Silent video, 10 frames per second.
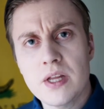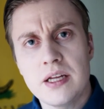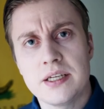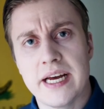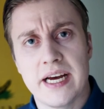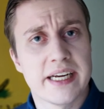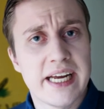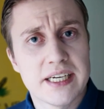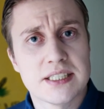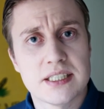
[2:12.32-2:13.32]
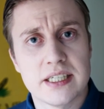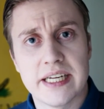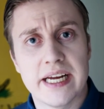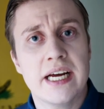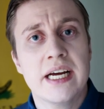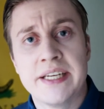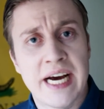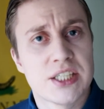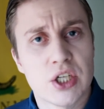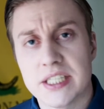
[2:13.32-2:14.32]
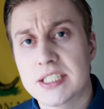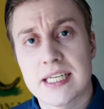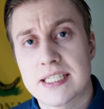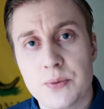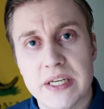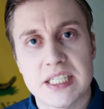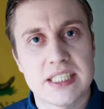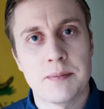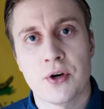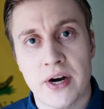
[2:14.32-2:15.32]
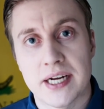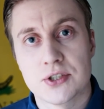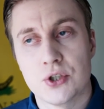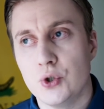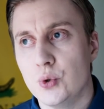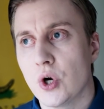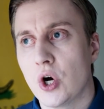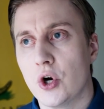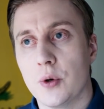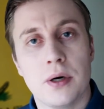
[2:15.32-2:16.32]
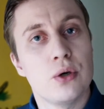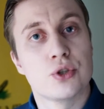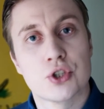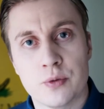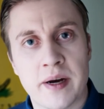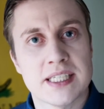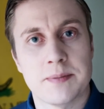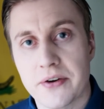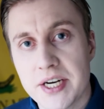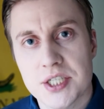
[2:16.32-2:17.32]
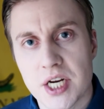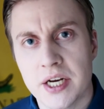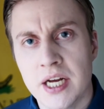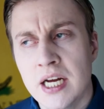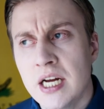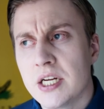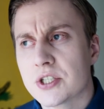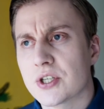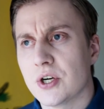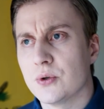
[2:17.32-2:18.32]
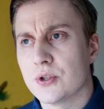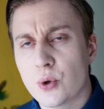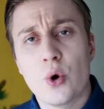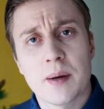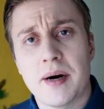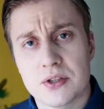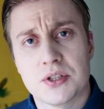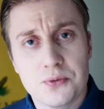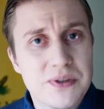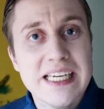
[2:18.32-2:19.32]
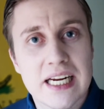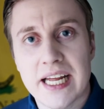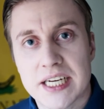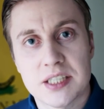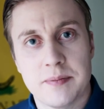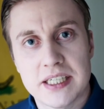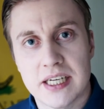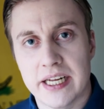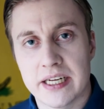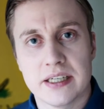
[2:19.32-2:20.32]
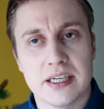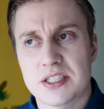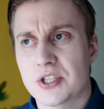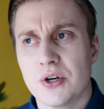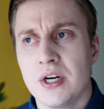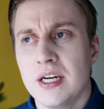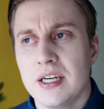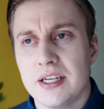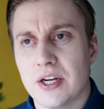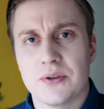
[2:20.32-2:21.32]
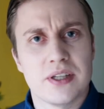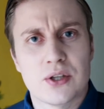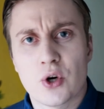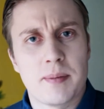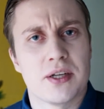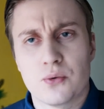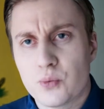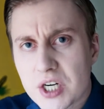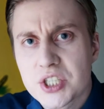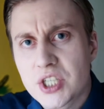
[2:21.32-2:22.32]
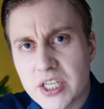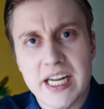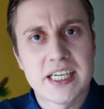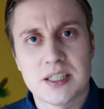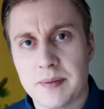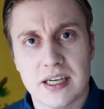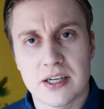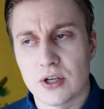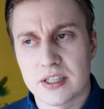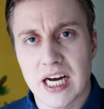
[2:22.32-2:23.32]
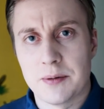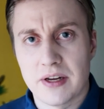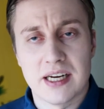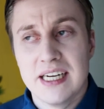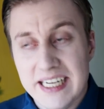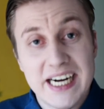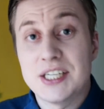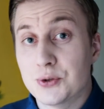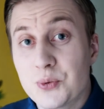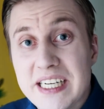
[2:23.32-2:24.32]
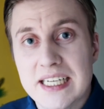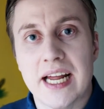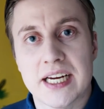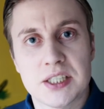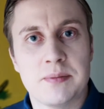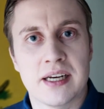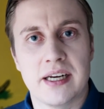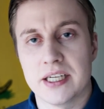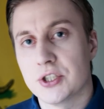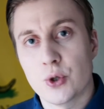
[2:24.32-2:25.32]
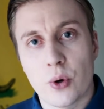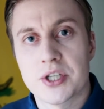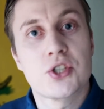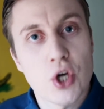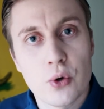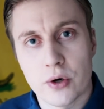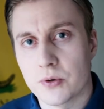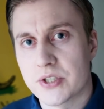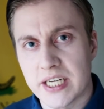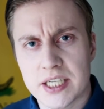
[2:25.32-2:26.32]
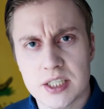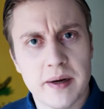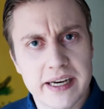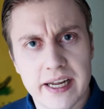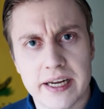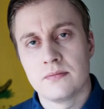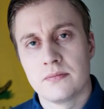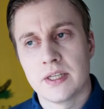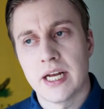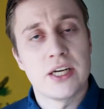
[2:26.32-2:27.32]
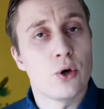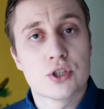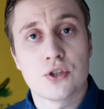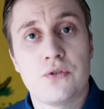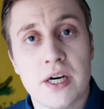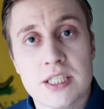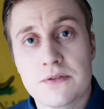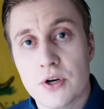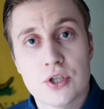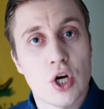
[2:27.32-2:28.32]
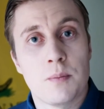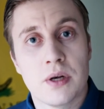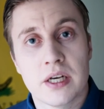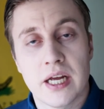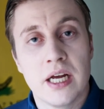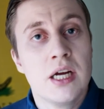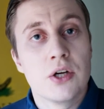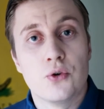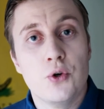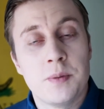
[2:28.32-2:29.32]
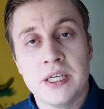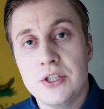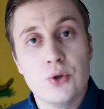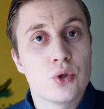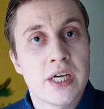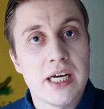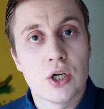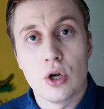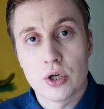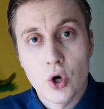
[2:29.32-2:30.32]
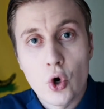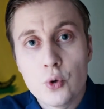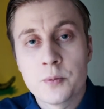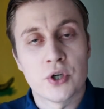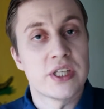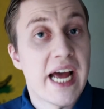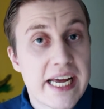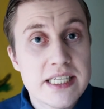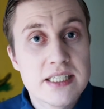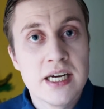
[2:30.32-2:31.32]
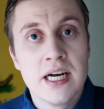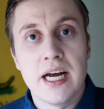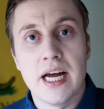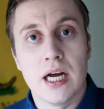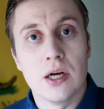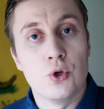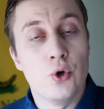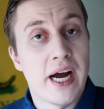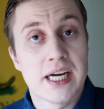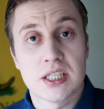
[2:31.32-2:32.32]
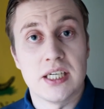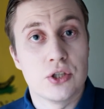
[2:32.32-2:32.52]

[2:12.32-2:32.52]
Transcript: against the nationalist Swedish Democrats who are opposed to mass migration. So talk about real election meddling. There is no, you know, they talk about the Russian election meddling all the time. Well, here's real election meddling, George Soros election meddling. And he also funds, for example, the group in the UK called Hope Not Hate, who actually